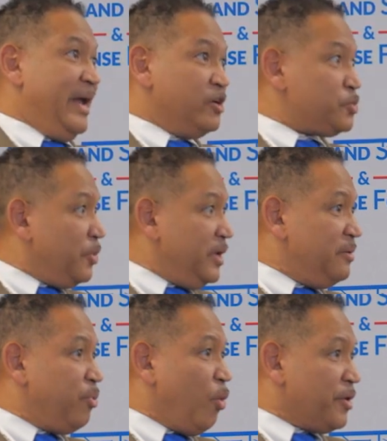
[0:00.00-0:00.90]
now it's pretty
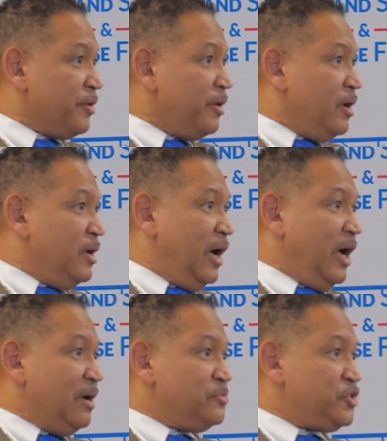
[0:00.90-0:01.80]
important
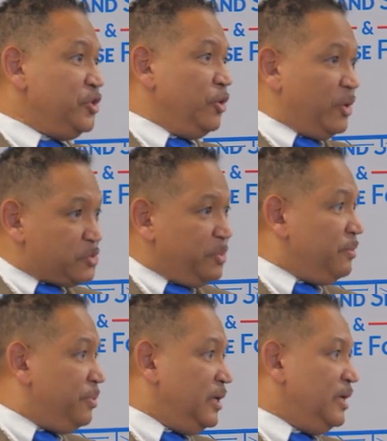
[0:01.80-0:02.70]
to
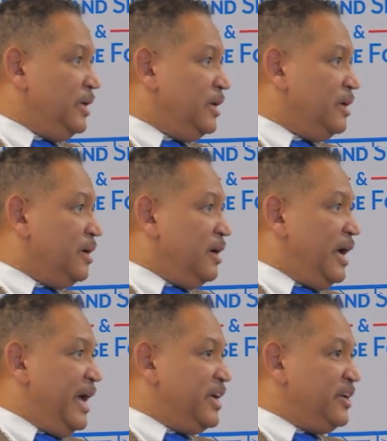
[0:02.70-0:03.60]
USBP
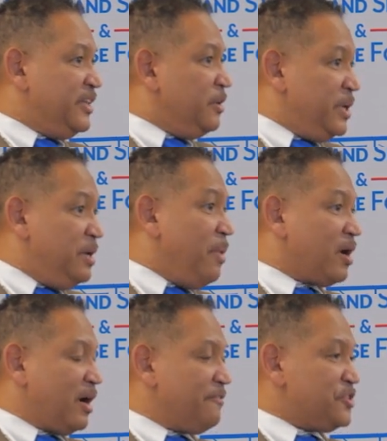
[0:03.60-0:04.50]
and the
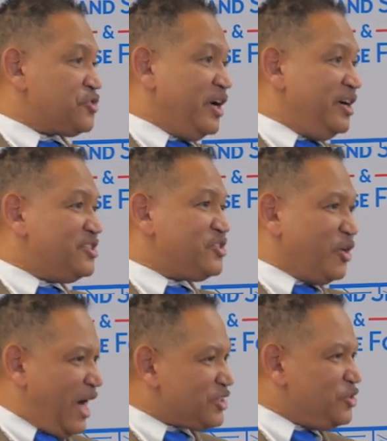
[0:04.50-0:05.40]
PMOD office, right? Because
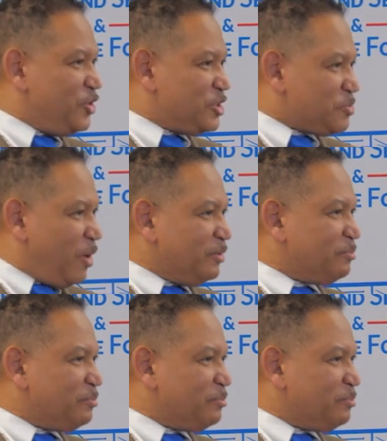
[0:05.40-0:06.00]
they're actually doing a small